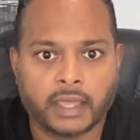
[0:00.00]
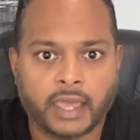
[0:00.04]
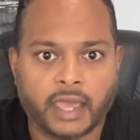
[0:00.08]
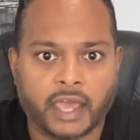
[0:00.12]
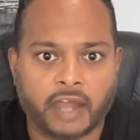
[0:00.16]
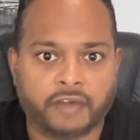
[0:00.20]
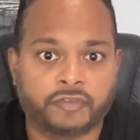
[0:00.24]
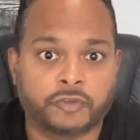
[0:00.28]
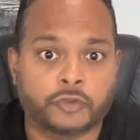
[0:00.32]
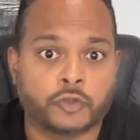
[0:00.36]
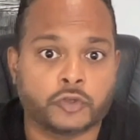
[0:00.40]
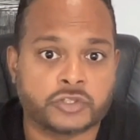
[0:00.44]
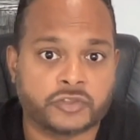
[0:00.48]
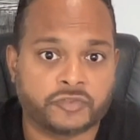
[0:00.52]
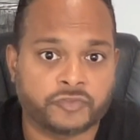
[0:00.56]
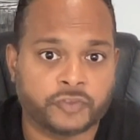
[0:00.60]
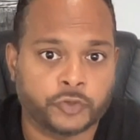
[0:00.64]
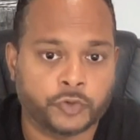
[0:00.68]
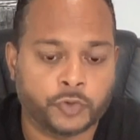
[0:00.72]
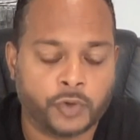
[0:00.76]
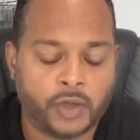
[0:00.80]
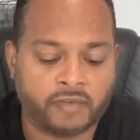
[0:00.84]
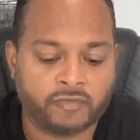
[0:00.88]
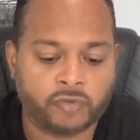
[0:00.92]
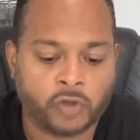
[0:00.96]
And for those of
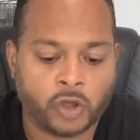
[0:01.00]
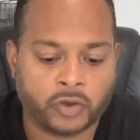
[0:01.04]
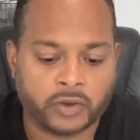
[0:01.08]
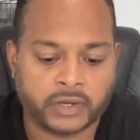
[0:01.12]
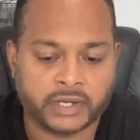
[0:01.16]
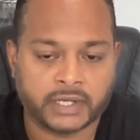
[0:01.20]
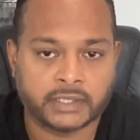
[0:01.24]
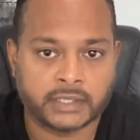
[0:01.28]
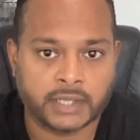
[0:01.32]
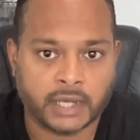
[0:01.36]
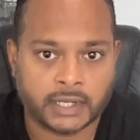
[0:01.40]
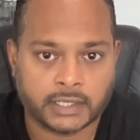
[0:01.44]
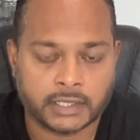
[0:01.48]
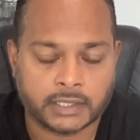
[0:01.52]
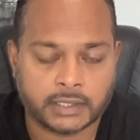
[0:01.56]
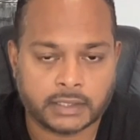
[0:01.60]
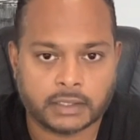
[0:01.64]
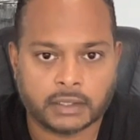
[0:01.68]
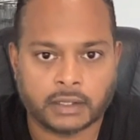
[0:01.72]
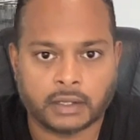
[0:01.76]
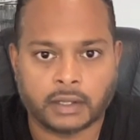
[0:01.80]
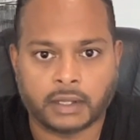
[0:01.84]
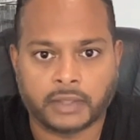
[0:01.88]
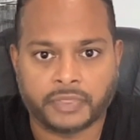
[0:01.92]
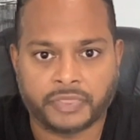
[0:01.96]
you who have already done it,
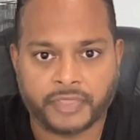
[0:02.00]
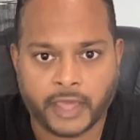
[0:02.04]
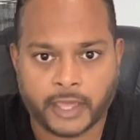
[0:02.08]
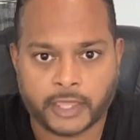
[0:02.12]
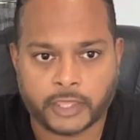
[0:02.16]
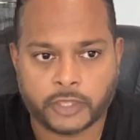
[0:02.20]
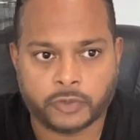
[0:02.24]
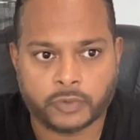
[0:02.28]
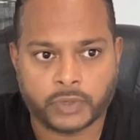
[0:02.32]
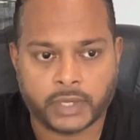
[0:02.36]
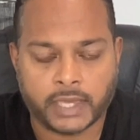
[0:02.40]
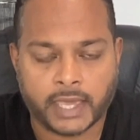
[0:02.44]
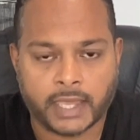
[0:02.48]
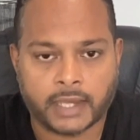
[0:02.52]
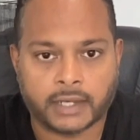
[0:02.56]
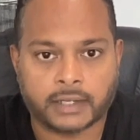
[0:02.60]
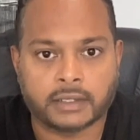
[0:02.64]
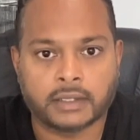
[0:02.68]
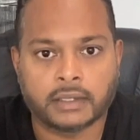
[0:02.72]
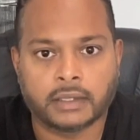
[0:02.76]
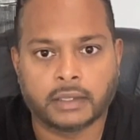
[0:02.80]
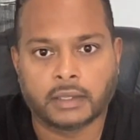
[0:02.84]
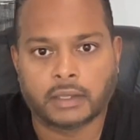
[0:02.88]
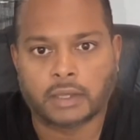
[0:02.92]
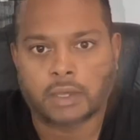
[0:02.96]
uh, thank you again.
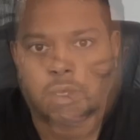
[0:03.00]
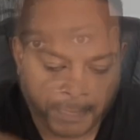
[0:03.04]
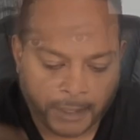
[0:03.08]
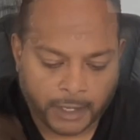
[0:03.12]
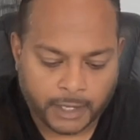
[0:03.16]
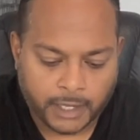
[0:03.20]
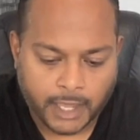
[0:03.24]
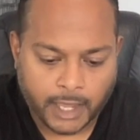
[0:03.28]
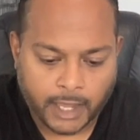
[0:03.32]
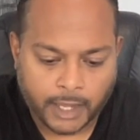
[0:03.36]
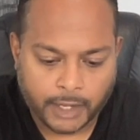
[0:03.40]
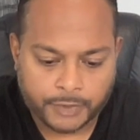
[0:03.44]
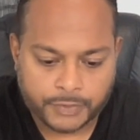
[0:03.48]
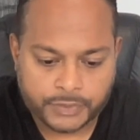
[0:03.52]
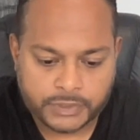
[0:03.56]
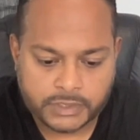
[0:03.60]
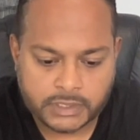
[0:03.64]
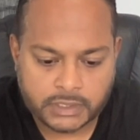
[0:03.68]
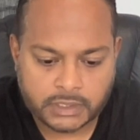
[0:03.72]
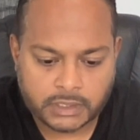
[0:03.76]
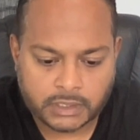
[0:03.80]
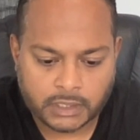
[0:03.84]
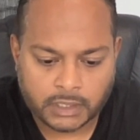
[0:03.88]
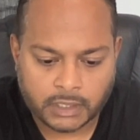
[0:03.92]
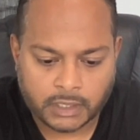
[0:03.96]
Um,
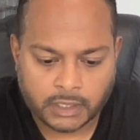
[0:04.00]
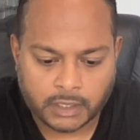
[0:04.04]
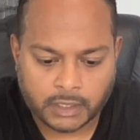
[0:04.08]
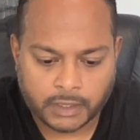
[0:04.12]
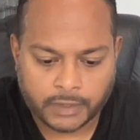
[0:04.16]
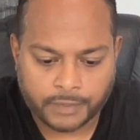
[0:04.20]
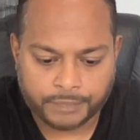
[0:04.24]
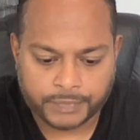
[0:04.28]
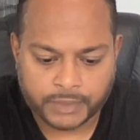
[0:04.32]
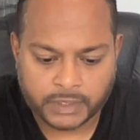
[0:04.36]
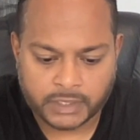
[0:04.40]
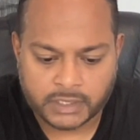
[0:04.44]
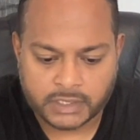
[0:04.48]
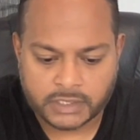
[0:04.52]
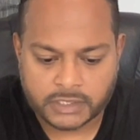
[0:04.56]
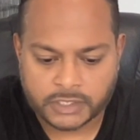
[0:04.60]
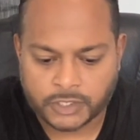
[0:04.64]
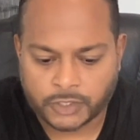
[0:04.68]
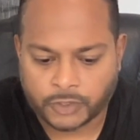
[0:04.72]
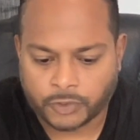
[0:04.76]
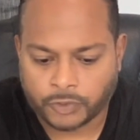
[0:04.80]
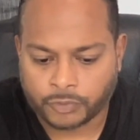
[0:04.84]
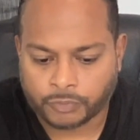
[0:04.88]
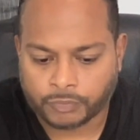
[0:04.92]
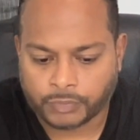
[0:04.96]
account um, is you
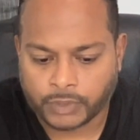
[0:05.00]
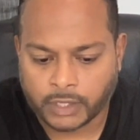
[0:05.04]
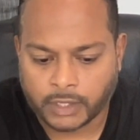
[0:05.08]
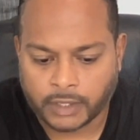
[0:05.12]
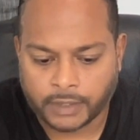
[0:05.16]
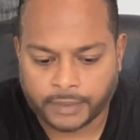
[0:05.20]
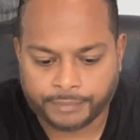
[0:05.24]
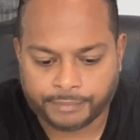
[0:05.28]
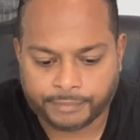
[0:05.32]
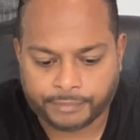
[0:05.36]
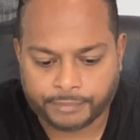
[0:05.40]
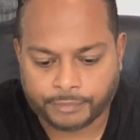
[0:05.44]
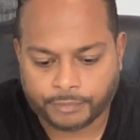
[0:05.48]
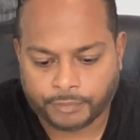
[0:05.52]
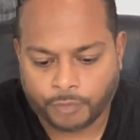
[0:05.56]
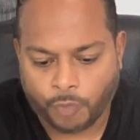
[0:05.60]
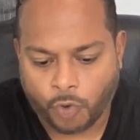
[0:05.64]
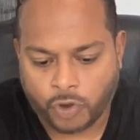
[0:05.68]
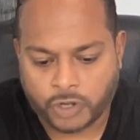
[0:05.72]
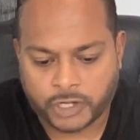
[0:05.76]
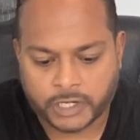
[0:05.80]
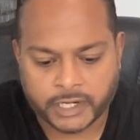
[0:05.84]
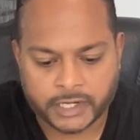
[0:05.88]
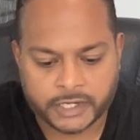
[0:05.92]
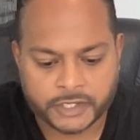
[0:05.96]
know um,
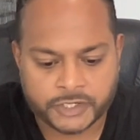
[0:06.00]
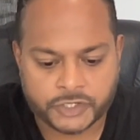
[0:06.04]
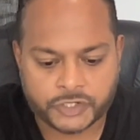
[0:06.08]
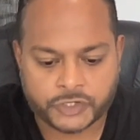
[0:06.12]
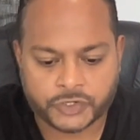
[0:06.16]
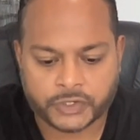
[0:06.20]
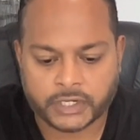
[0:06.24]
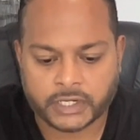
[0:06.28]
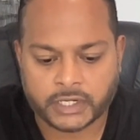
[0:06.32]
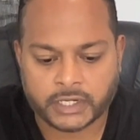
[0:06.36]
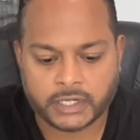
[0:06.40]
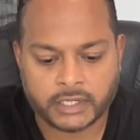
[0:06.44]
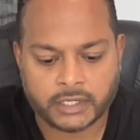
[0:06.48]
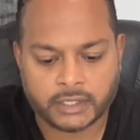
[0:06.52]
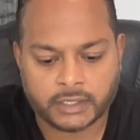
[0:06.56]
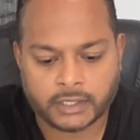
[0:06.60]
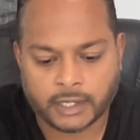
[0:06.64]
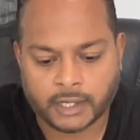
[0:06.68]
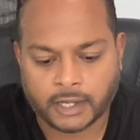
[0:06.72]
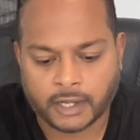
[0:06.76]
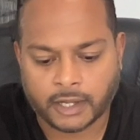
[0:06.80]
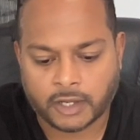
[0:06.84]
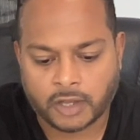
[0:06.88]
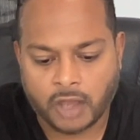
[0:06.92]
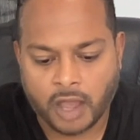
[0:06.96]
order history,
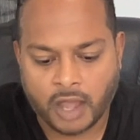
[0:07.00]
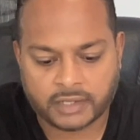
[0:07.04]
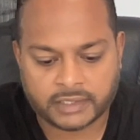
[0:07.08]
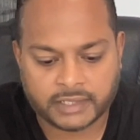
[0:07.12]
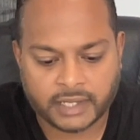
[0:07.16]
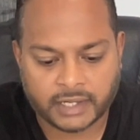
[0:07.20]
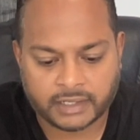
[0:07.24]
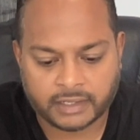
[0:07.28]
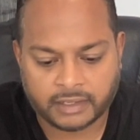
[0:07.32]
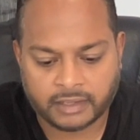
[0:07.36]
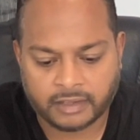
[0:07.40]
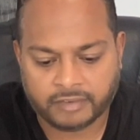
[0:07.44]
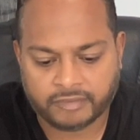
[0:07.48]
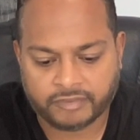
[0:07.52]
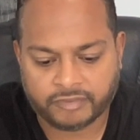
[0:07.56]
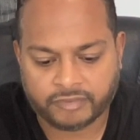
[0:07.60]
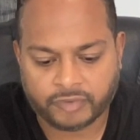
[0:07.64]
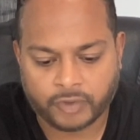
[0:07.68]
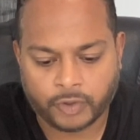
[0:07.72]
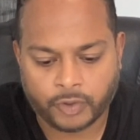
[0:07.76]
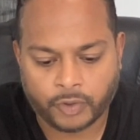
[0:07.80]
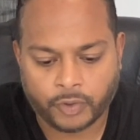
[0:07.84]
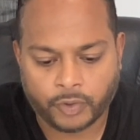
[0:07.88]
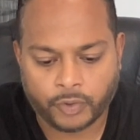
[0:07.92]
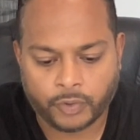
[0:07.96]
uh, contact
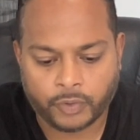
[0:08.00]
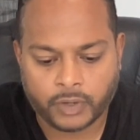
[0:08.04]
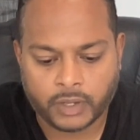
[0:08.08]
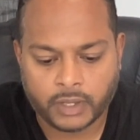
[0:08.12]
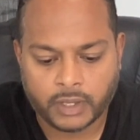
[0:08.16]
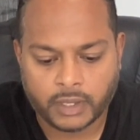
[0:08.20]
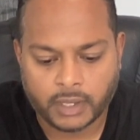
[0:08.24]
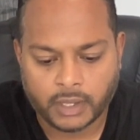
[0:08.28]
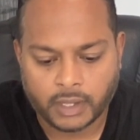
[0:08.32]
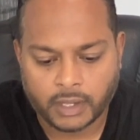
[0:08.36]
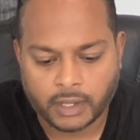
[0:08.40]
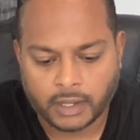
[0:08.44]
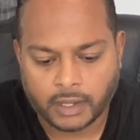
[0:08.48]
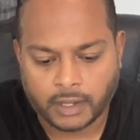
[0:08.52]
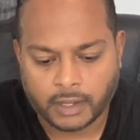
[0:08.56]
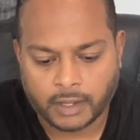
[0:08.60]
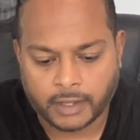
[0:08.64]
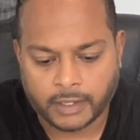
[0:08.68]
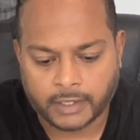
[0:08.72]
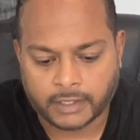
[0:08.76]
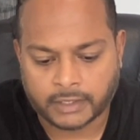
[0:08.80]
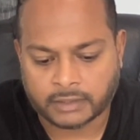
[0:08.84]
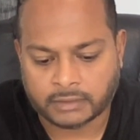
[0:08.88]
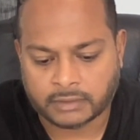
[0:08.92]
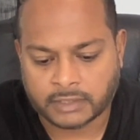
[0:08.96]
info. Uh,
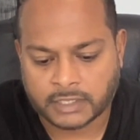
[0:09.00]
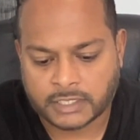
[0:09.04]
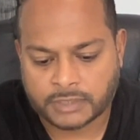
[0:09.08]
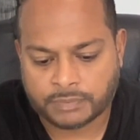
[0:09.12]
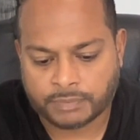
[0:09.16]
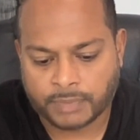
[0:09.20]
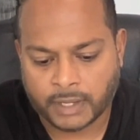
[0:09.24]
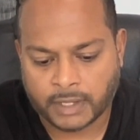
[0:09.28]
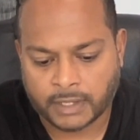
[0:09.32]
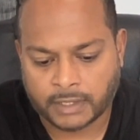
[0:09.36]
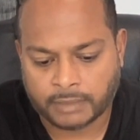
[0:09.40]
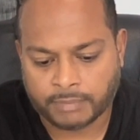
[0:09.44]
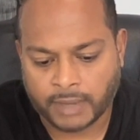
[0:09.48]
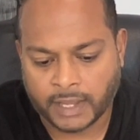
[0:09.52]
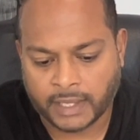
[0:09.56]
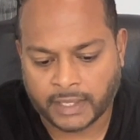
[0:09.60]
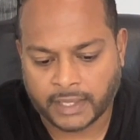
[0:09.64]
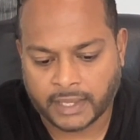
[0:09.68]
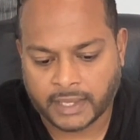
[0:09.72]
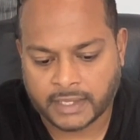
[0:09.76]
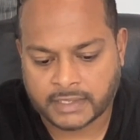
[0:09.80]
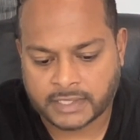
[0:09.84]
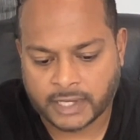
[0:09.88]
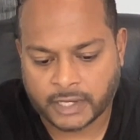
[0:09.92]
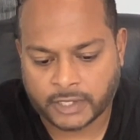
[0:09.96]
in this, in my
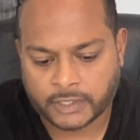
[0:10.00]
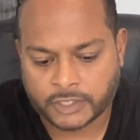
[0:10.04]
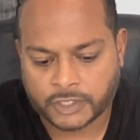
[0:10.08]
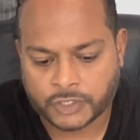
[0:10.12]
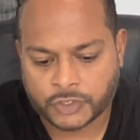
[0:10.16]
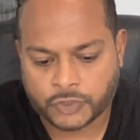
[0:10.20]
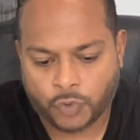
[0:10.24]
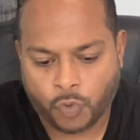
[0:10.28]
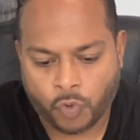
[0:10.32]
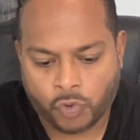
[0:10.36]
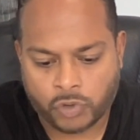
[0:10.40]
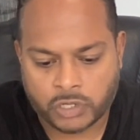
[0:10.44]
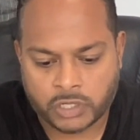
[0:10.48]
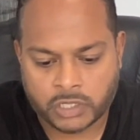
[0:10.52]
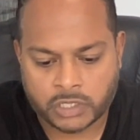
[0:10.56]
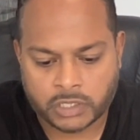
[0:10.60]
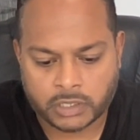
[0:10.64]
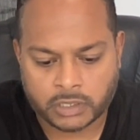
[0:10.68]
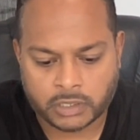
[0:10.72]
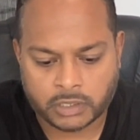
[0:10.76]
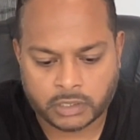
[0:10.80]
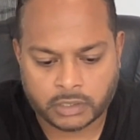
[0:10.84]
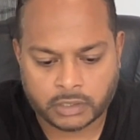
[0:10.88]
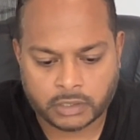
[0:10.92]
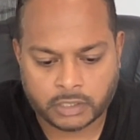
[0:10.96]
case, I just ordered
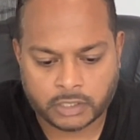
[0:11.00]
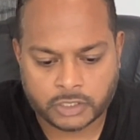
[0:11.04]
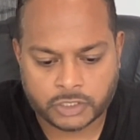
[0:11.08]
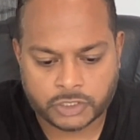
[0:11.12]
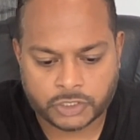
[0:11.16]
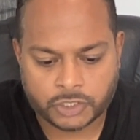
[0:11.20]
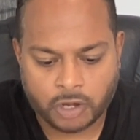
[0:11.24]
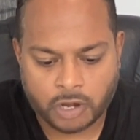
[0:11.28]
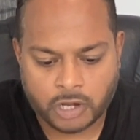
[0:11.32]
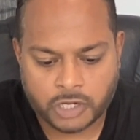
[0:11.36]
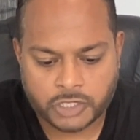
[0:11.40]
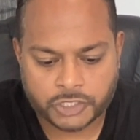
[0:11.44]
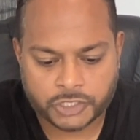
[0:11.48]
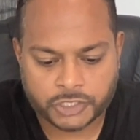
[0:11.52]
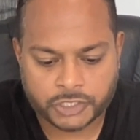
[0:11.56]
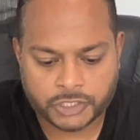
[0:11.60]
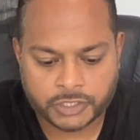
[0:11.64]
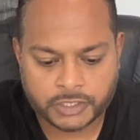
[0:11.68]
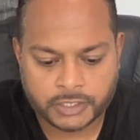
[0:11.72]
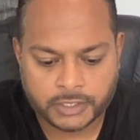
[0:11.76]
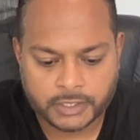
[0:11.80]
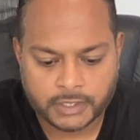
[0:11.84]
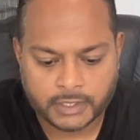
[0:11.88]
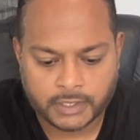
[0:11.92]
a, a charger.